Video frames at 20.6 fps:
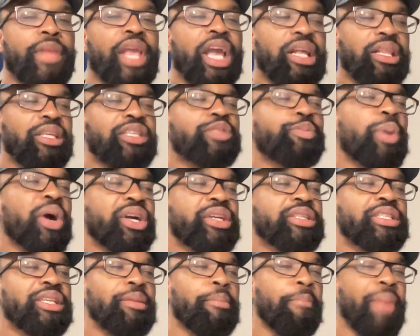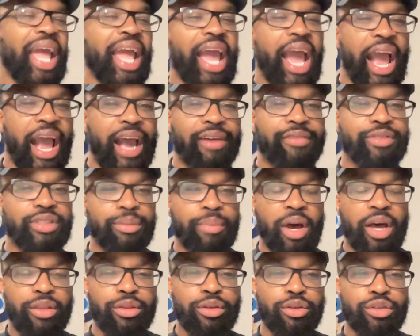this person may have some
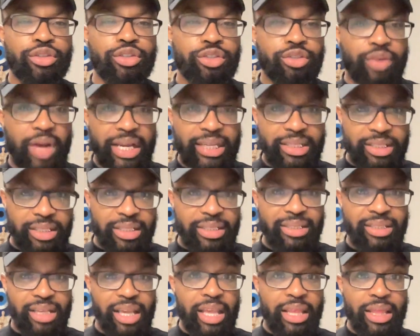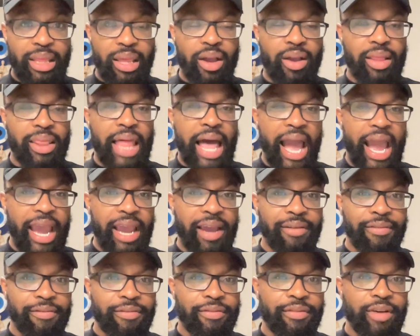other stresses in their life.